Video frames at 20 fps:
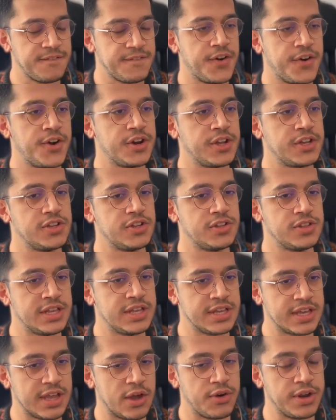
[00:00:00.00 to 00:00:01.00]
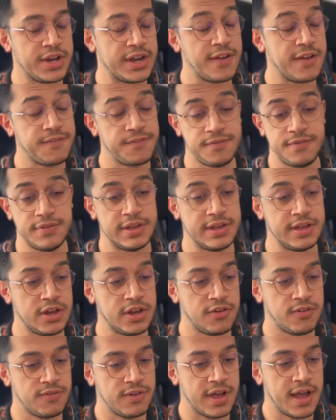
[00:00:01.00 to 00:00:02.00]
work like or enough
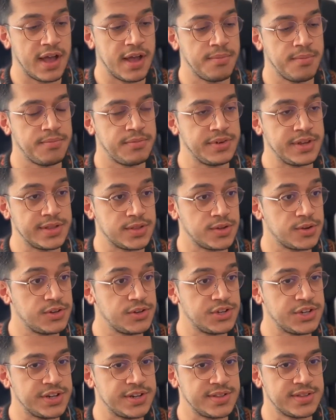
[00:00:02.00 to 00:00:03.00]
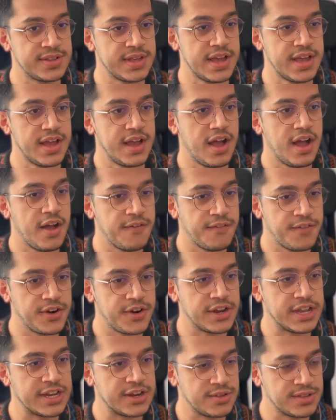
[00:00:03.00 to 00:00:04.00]
researchers
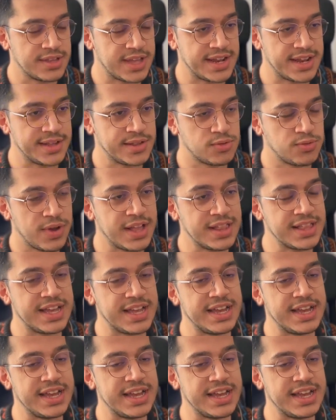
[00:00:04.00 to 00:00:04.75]
working on that as well?